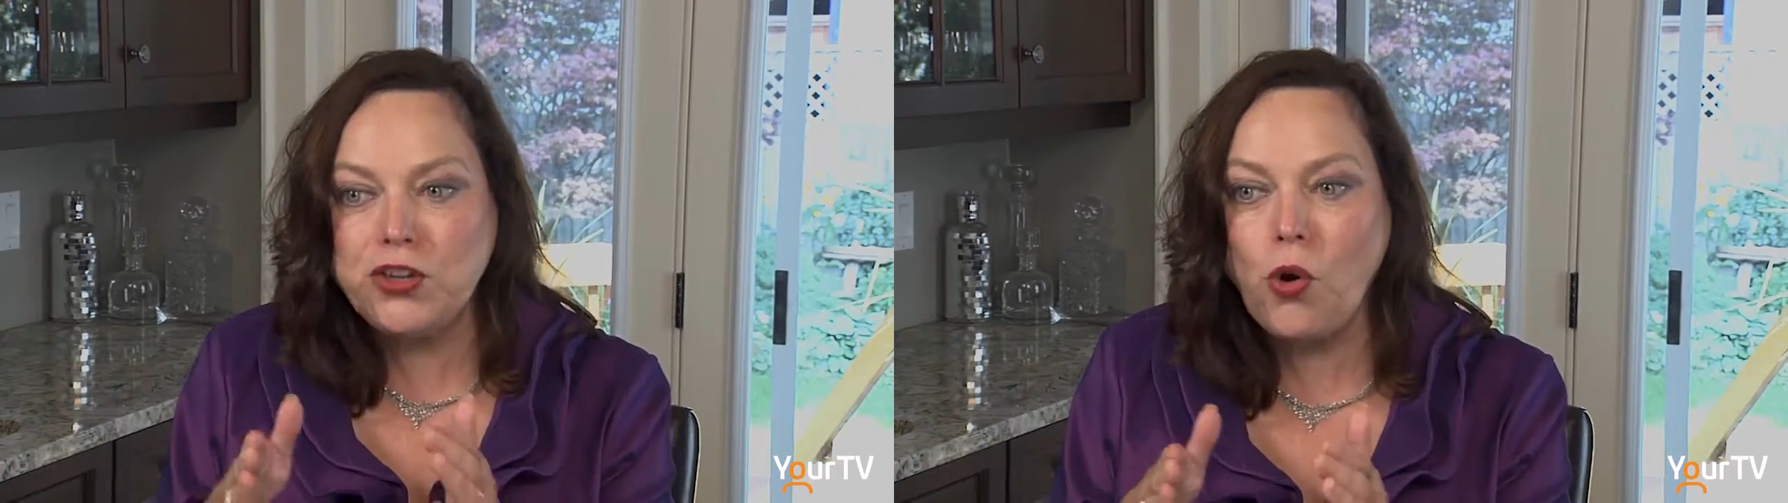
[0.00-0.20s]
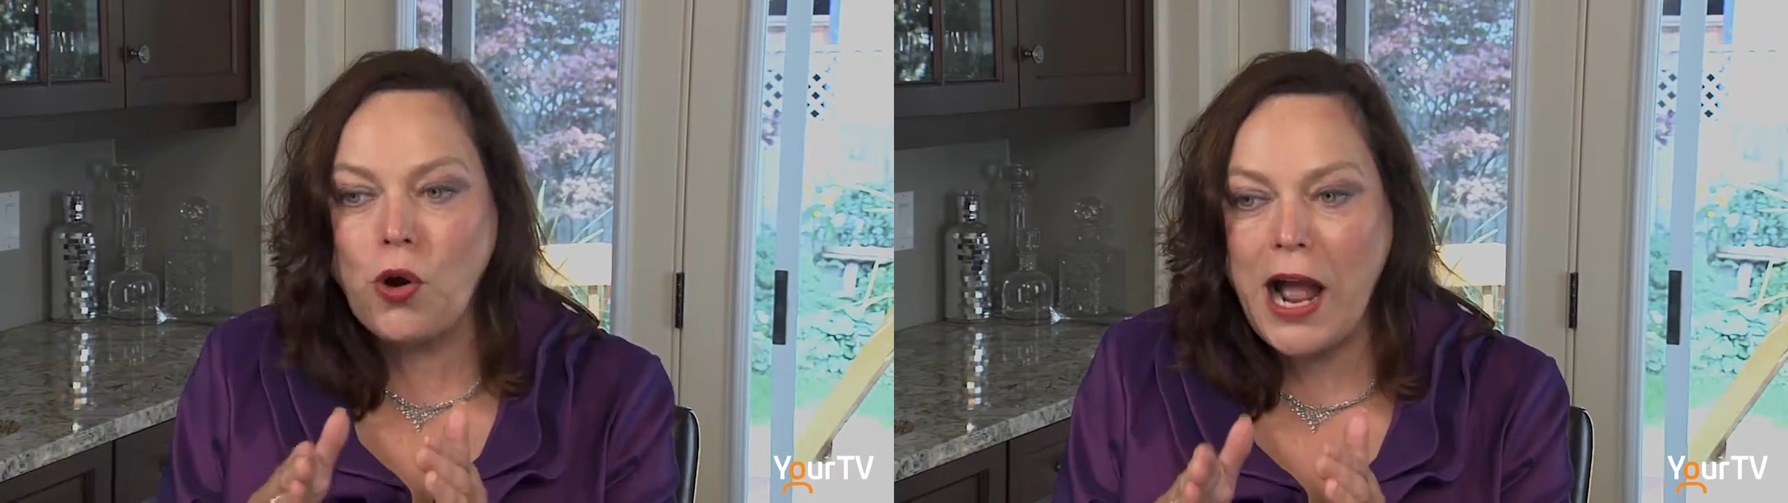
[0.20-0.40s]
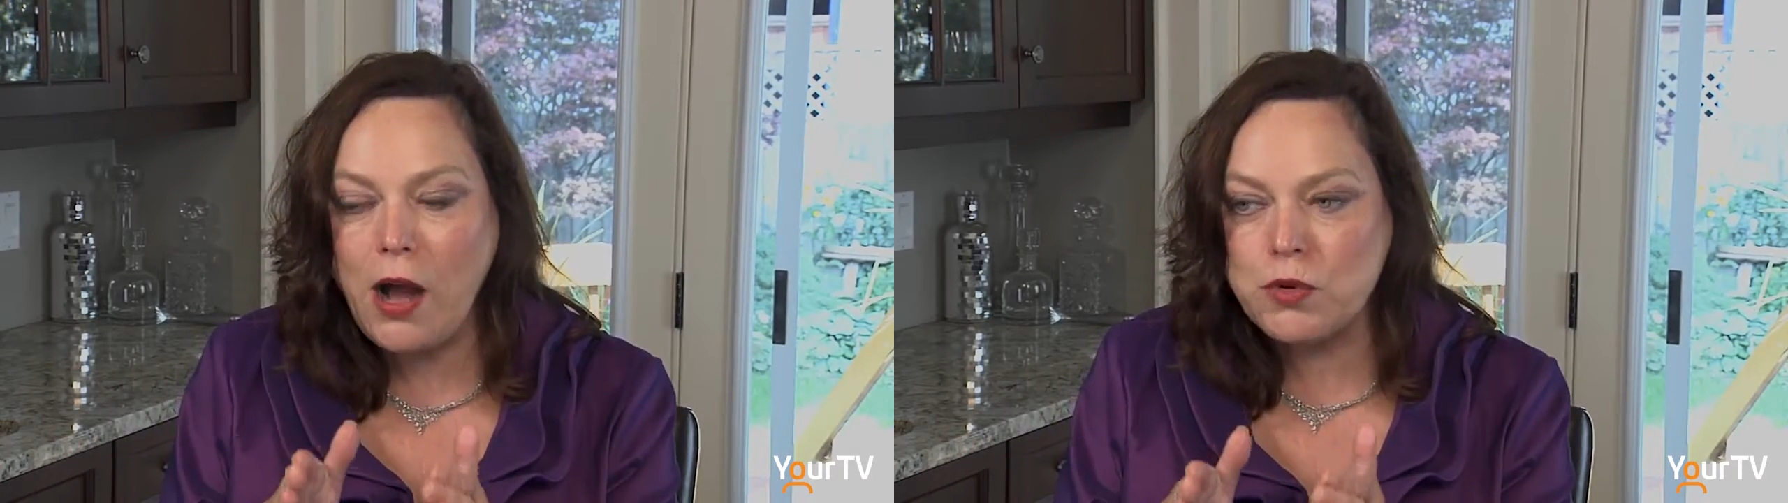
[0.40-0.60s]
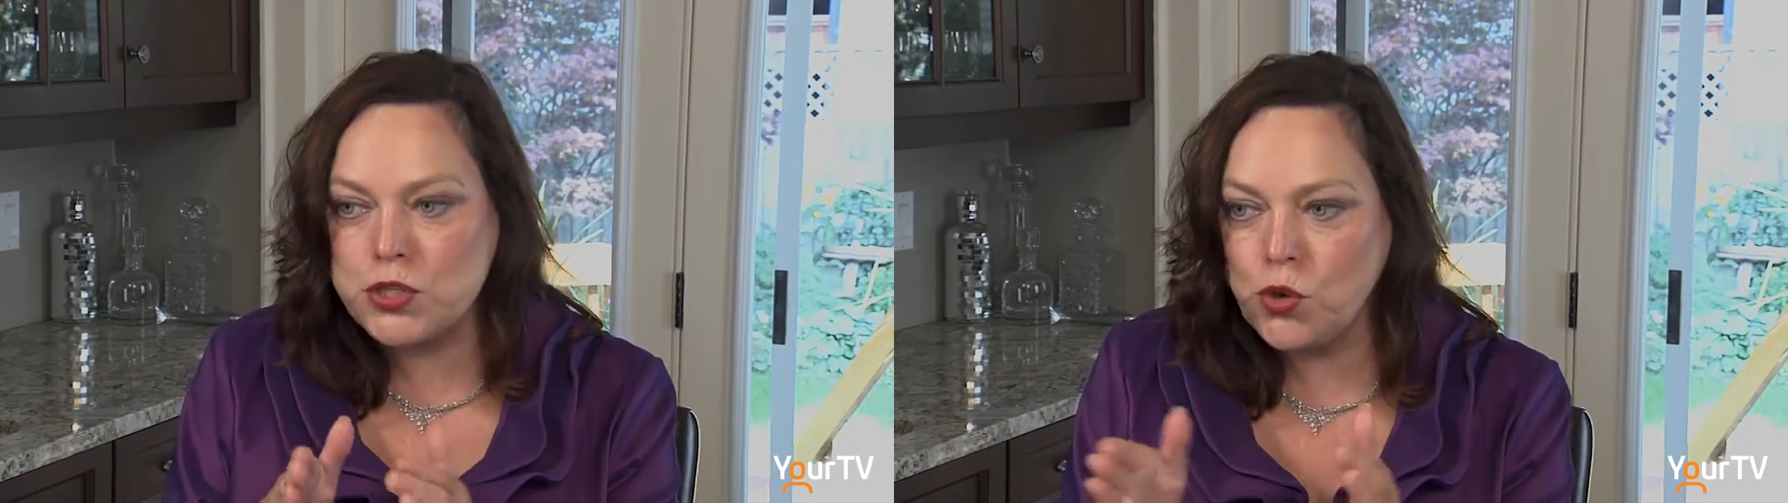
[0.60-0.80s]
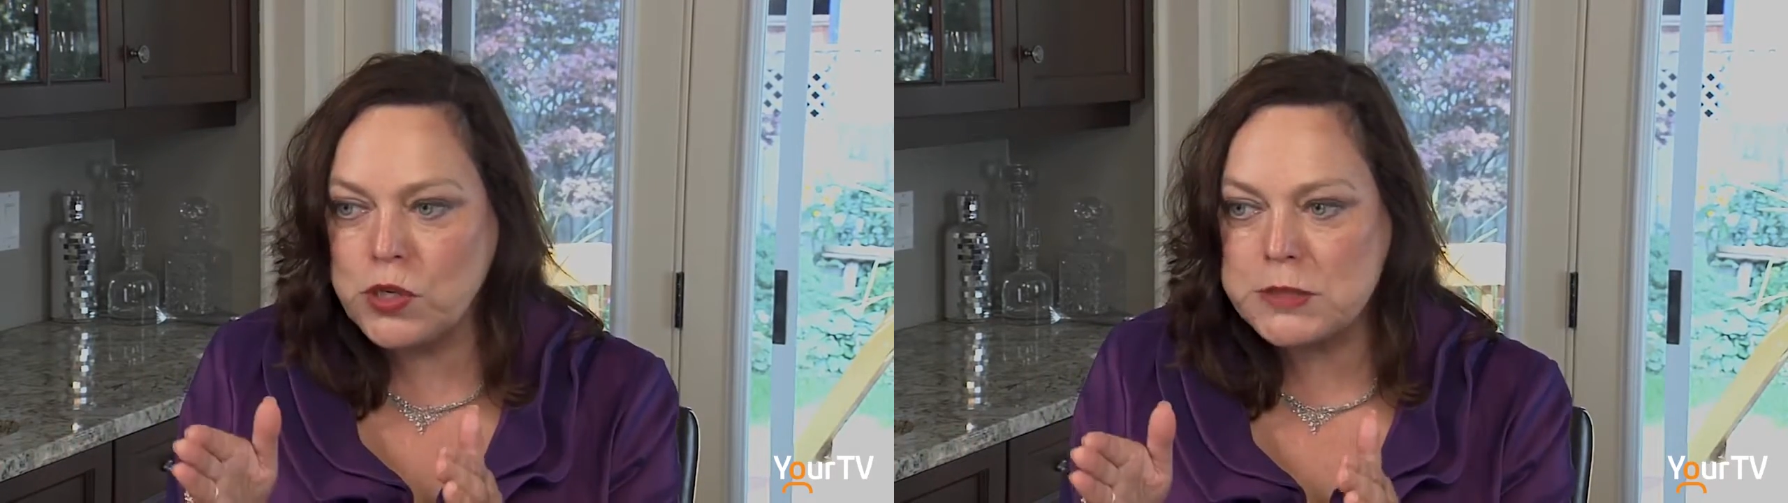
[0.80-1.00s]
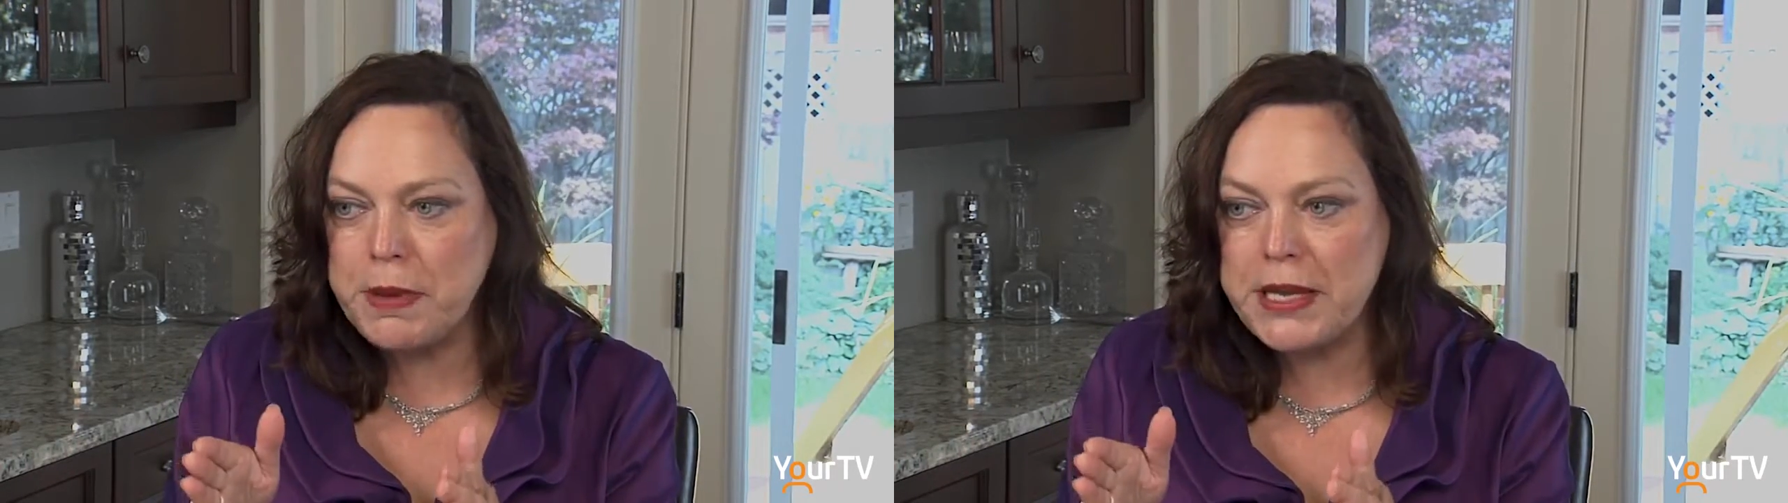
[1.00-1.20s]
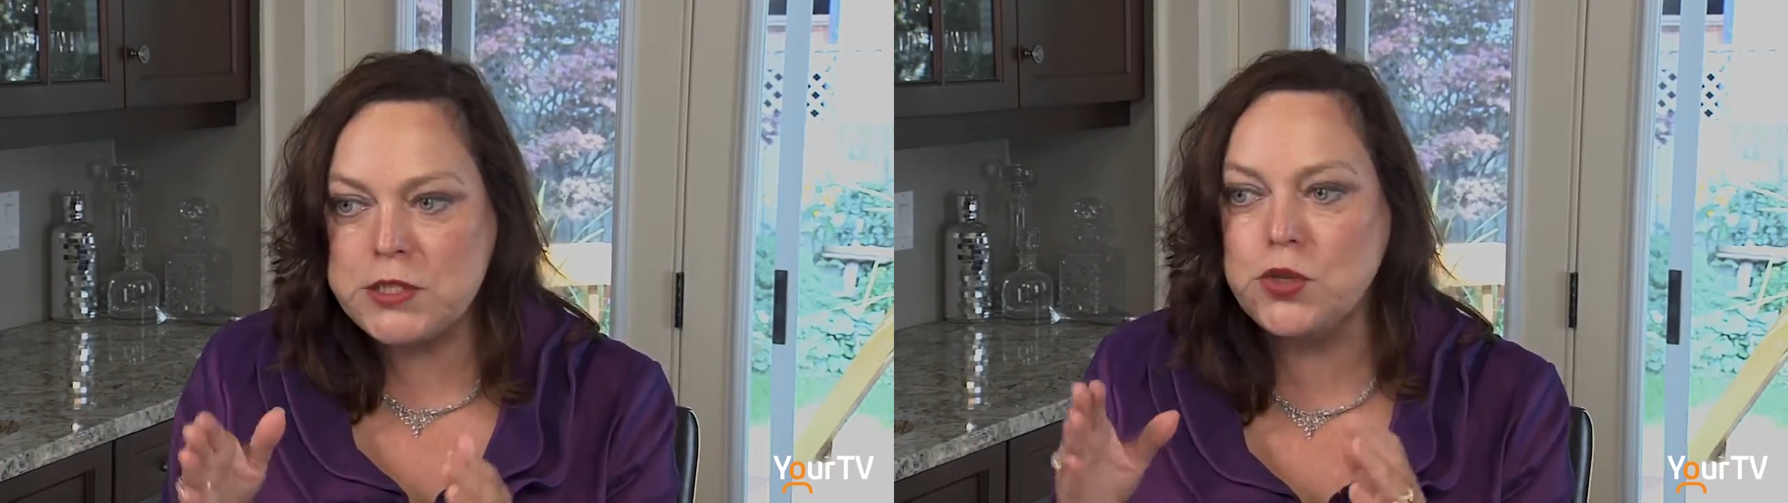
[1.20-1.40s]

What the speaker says: your house, your space.